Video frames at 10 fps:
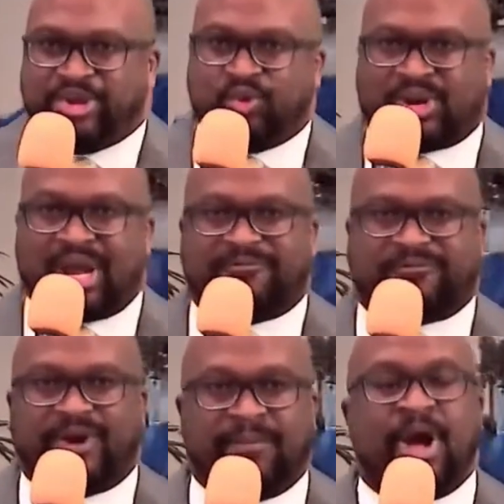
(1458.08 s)
you come
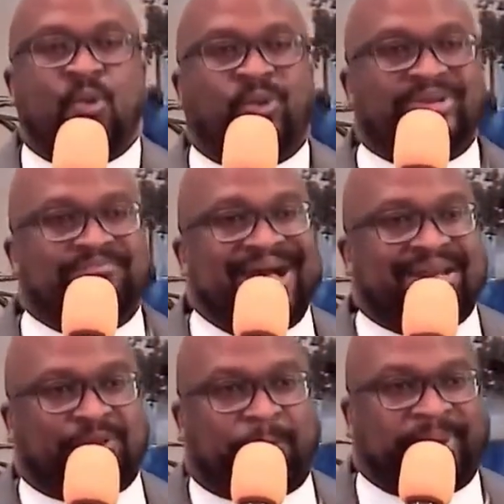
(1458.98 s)
from,
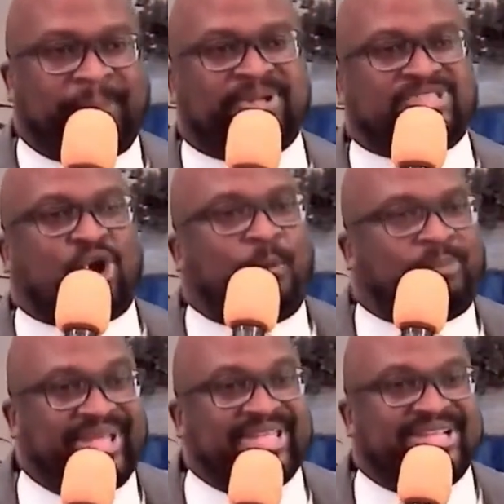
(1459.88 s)
the people's
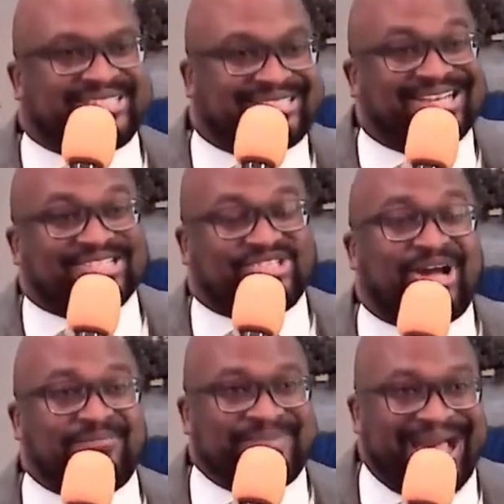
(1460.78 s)
opinions does
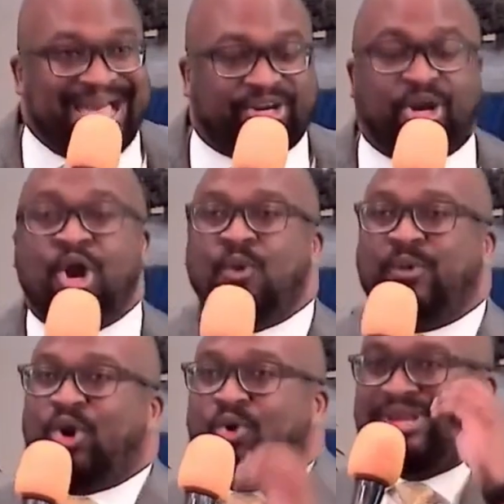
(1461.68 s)
not matter.
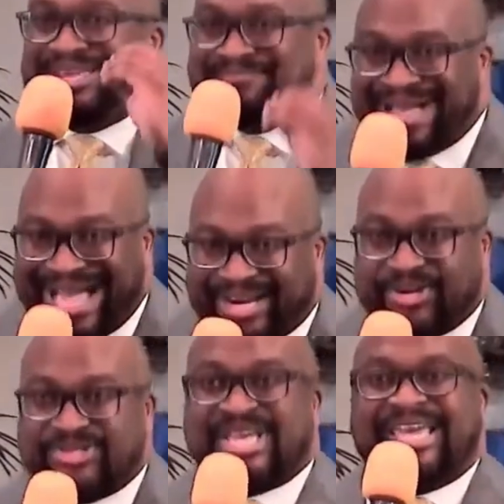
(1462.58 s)
What only matters